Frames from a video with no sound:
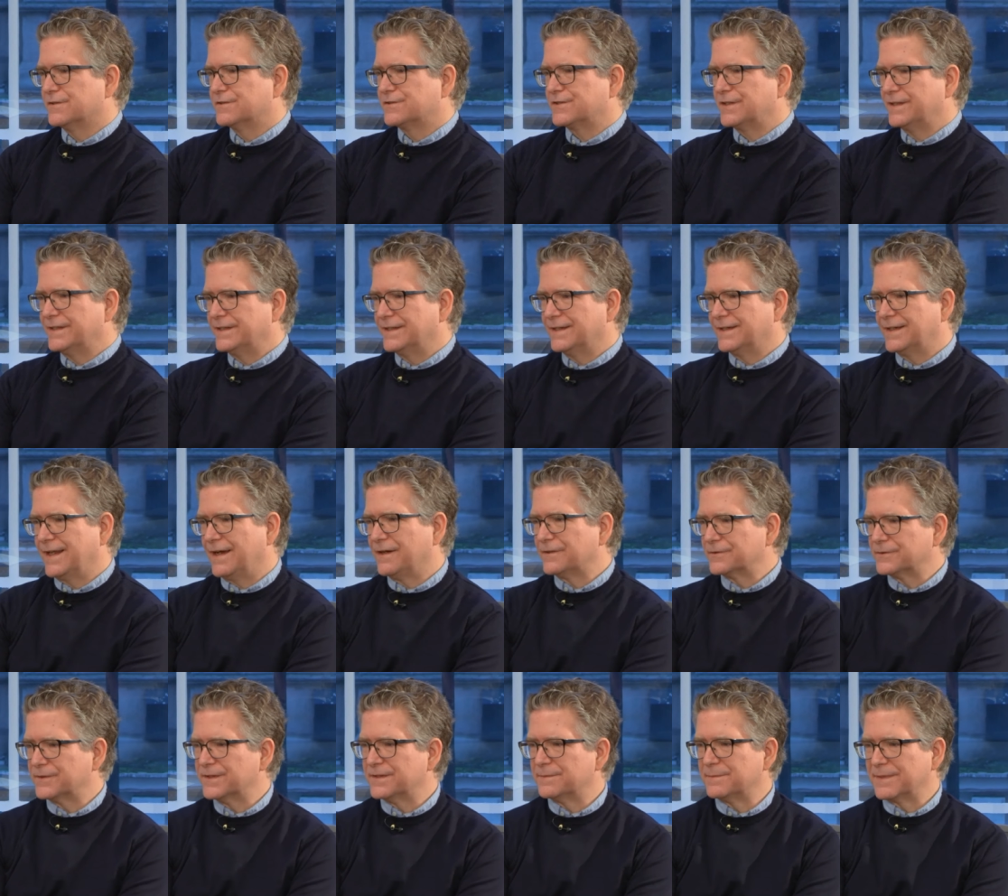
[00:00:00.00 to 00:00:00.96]
largely done
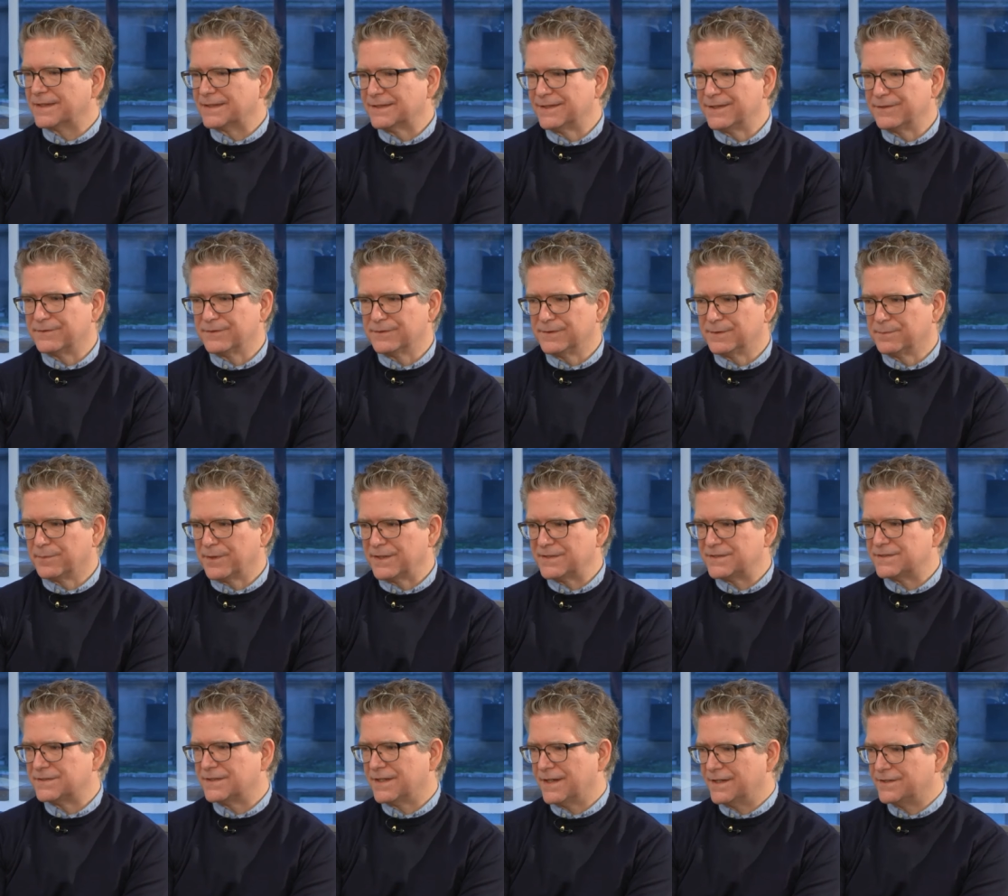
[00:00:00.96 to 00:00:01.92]
algorithmically through the
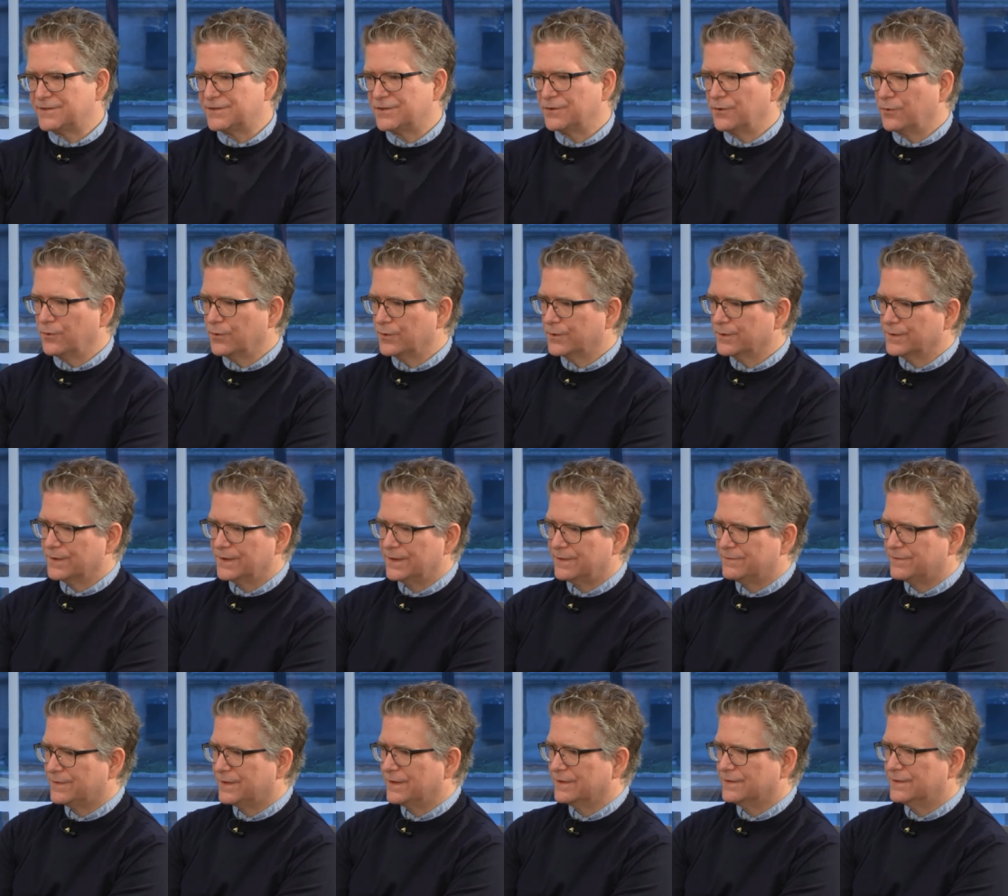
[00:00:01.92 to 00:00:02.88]
presentation order
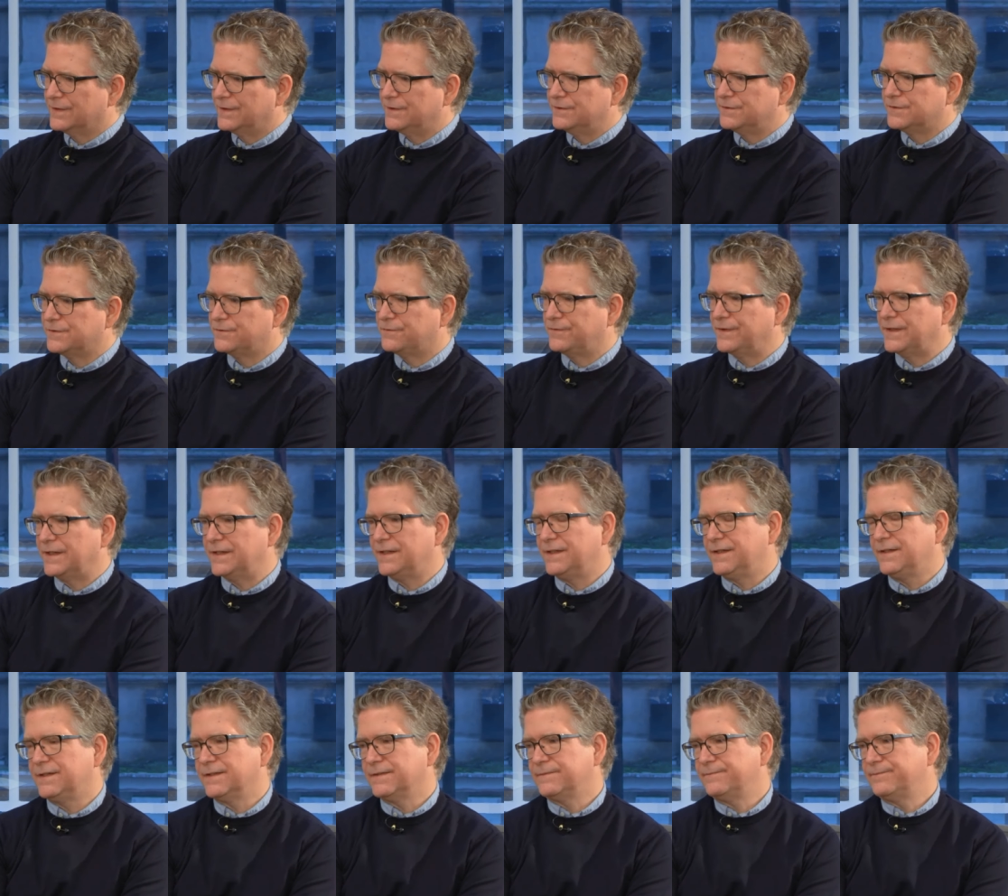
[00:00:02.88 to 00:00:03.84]
of their news
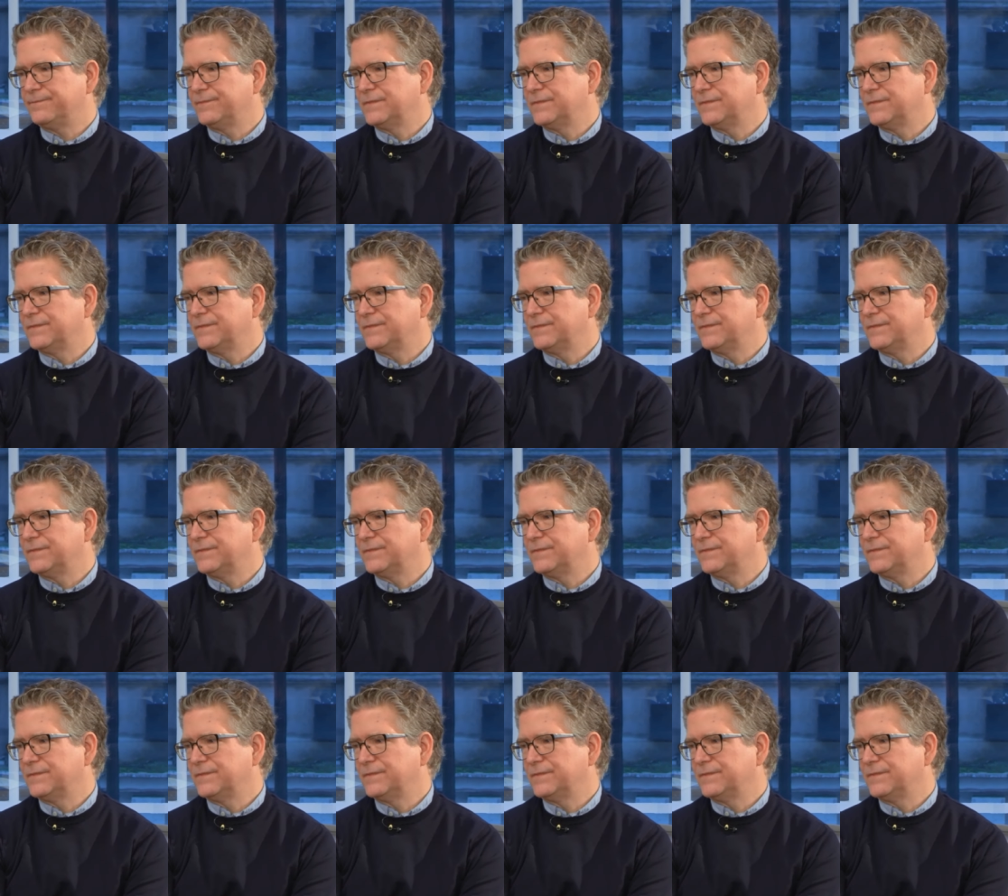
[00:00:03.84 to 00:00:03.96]
feed.